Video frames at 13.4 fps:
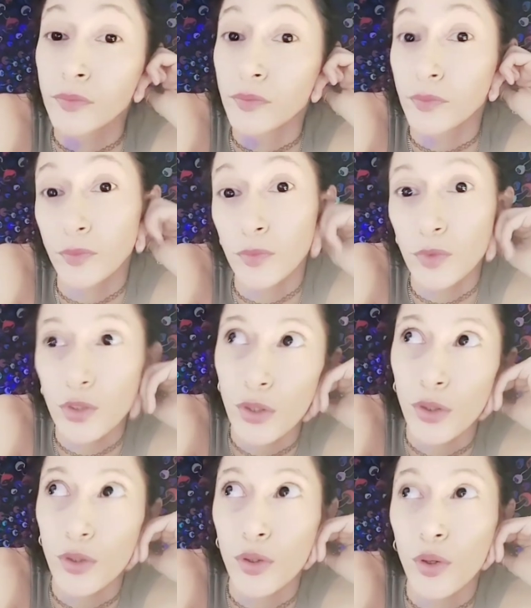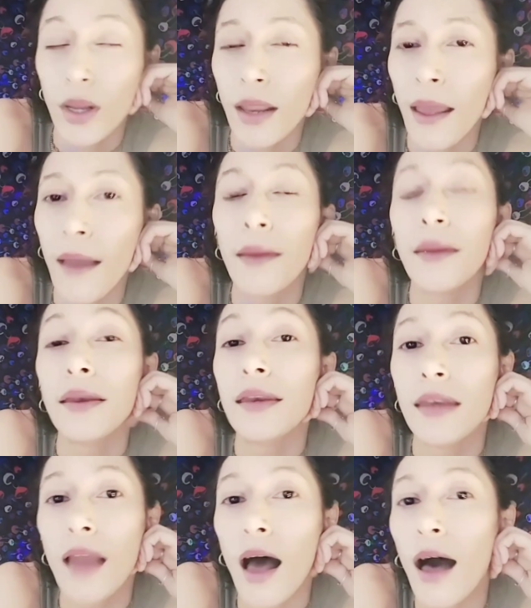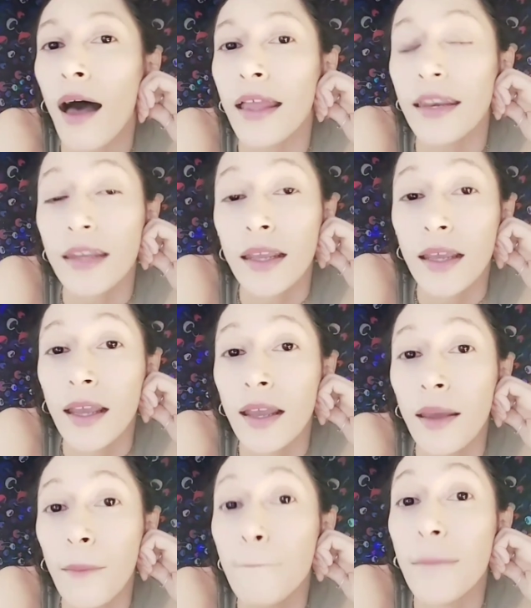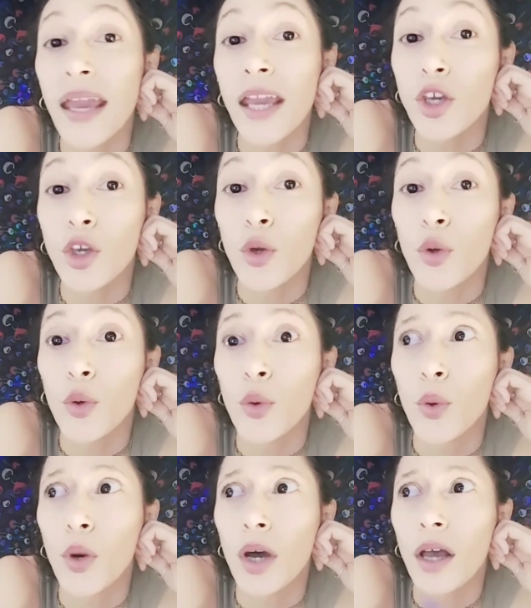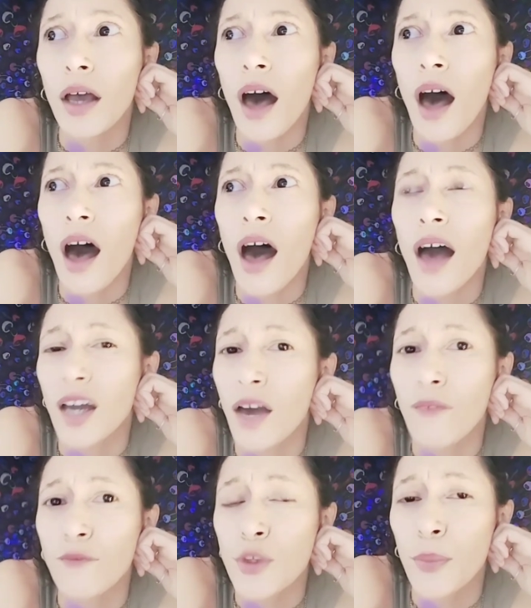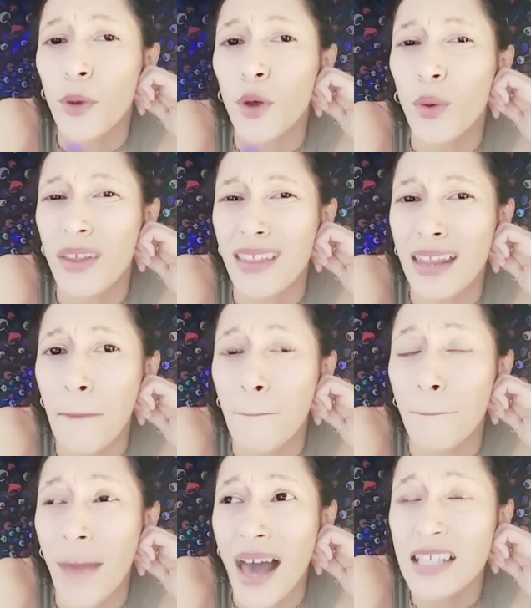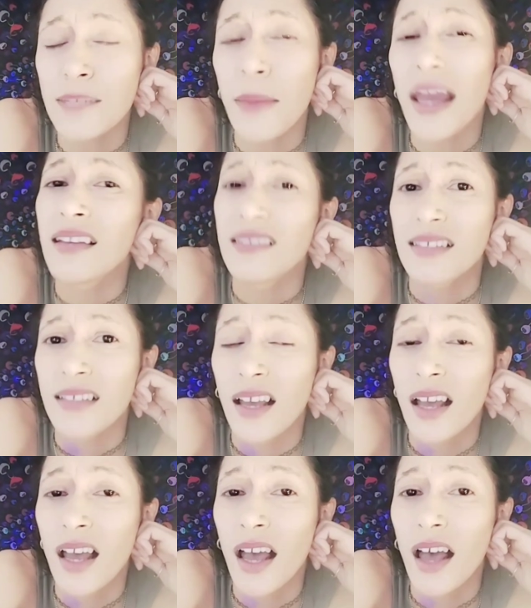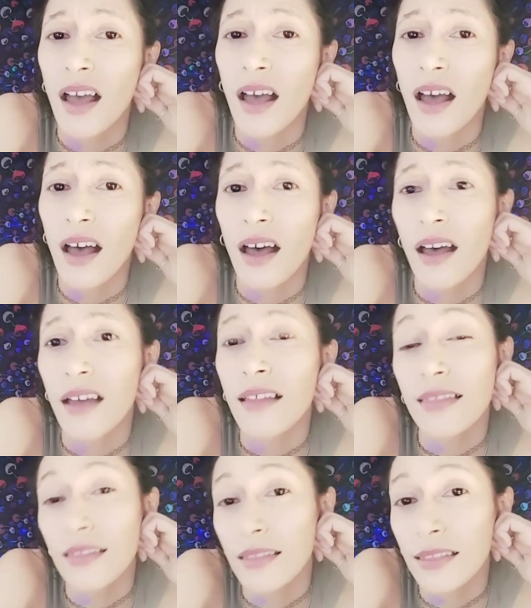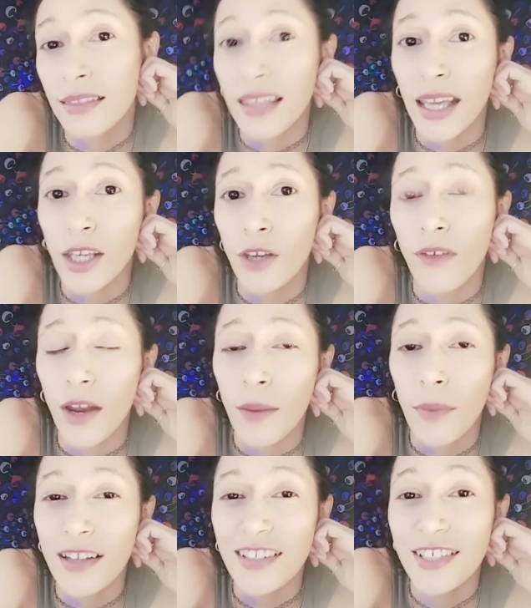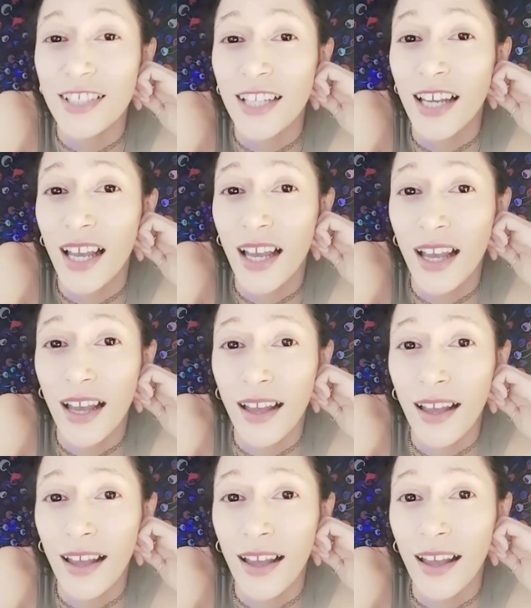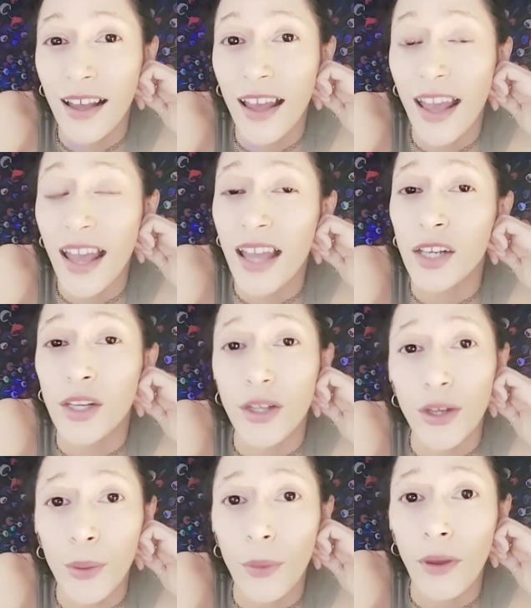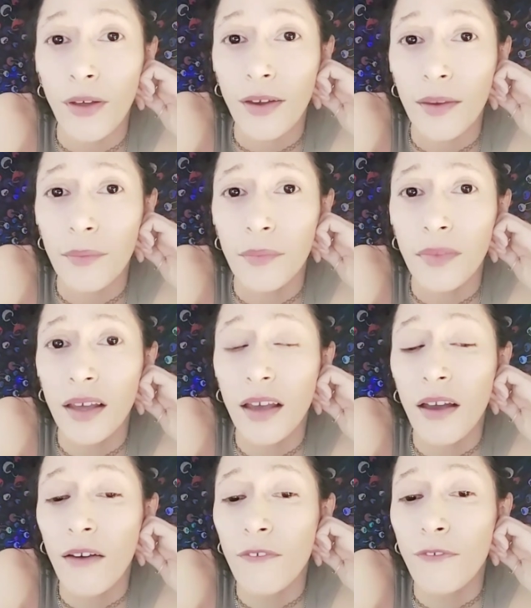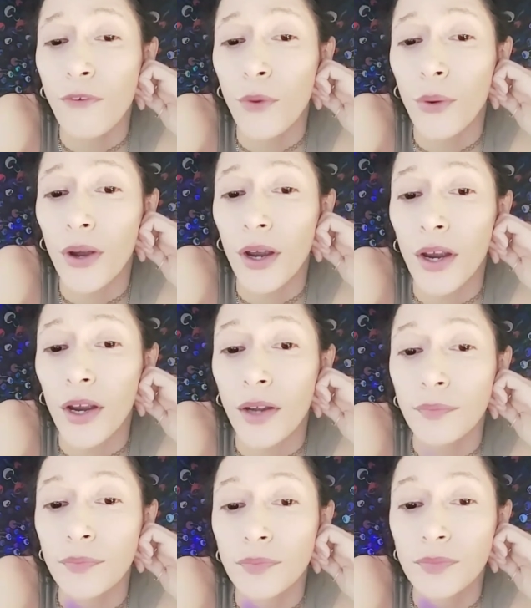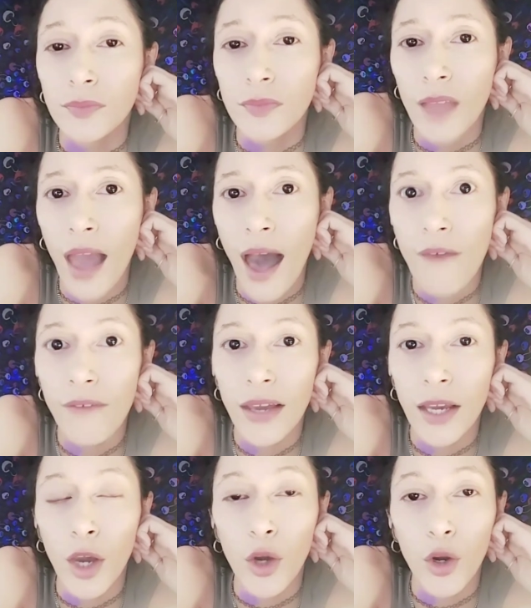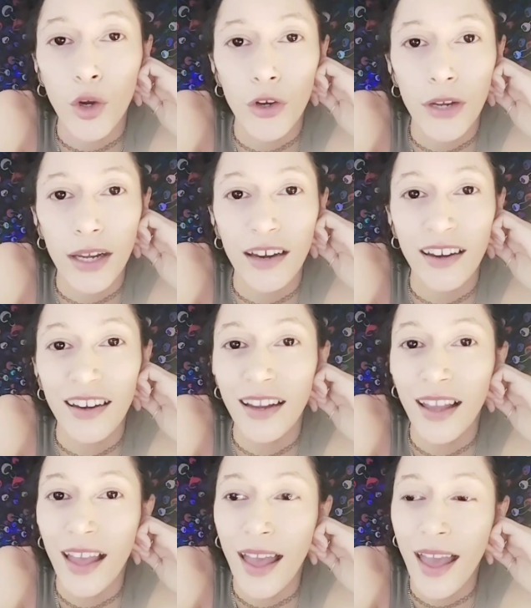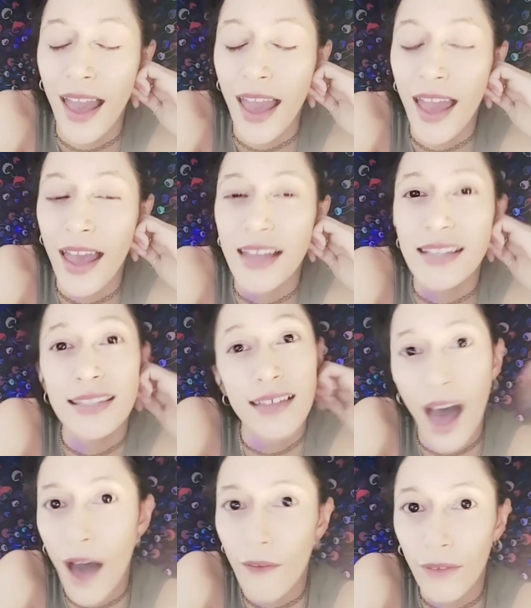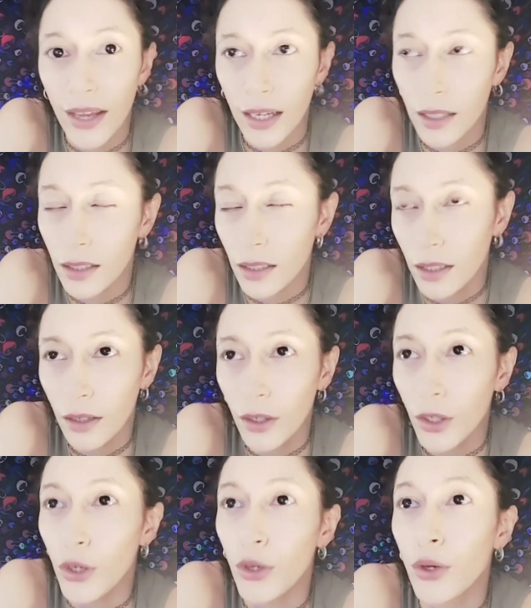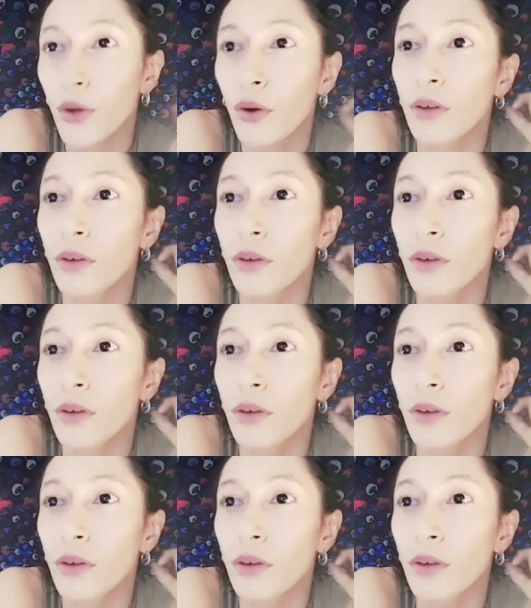to not make you uh, comfortable within my space. Uh, thank you very much. And you're welcome for having a career and having, you know,